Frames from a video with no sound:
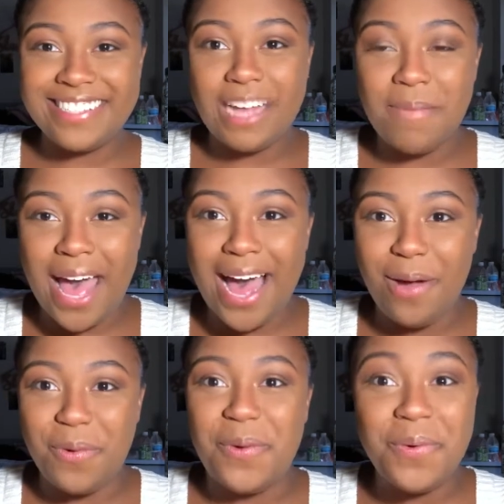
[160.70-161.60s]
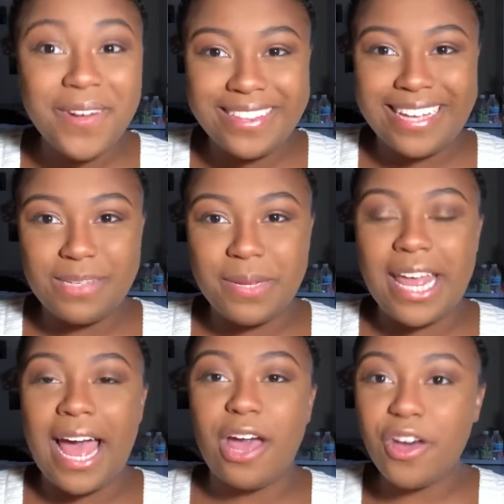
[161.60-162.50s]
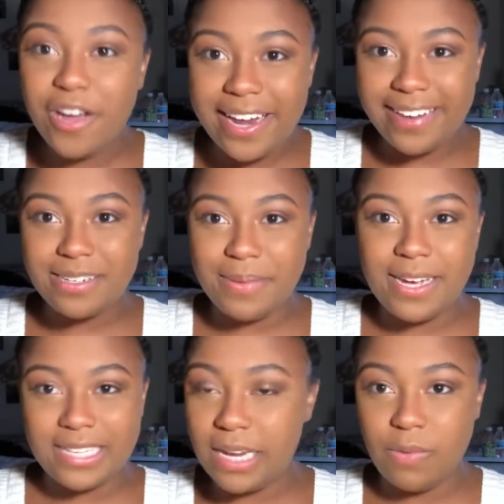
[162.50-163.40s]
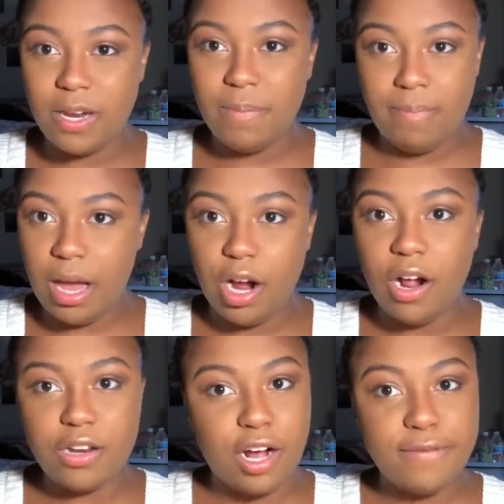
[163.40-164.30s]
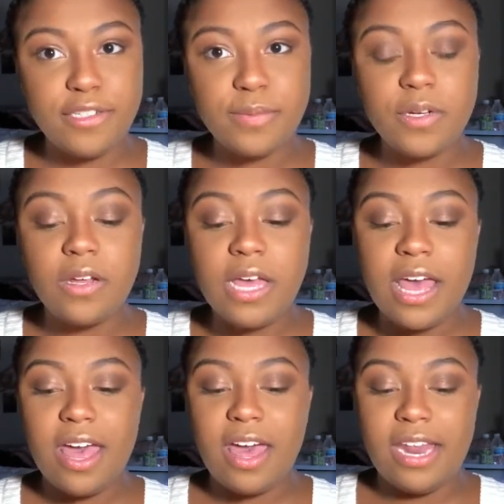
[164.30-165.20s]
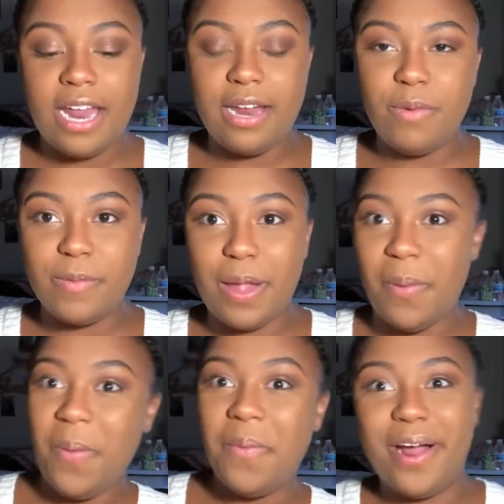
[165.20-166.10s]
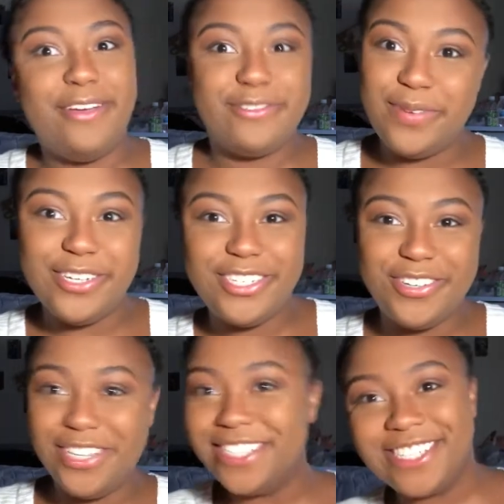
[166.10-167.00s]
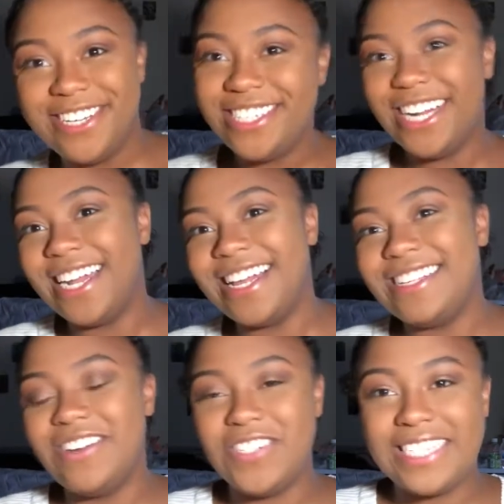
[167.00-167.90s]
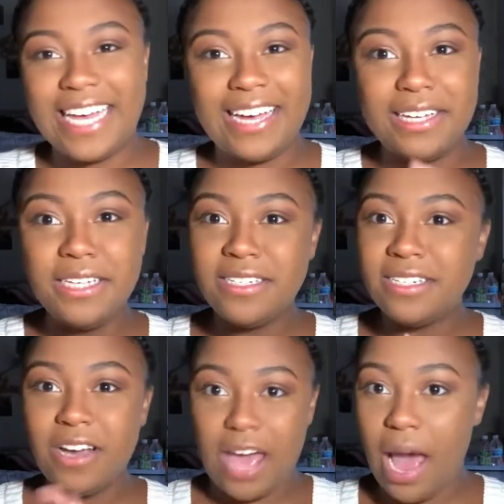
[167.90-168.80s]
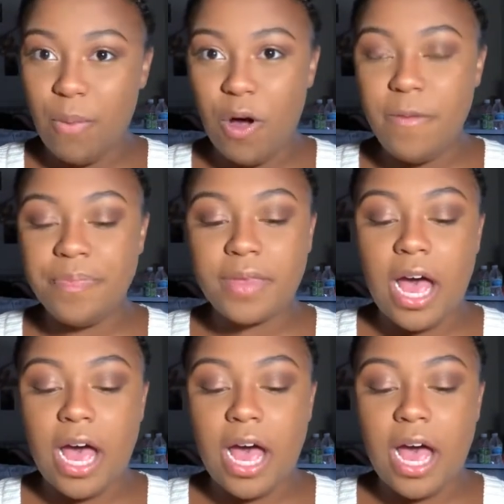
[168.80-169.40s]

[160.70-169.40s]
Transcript: somehow record this, but like I couldn't because I didn't want to make her uncomfortable, and I didn't want to be like, oh, why are you screenshotting? So I was just like, okay, I won't.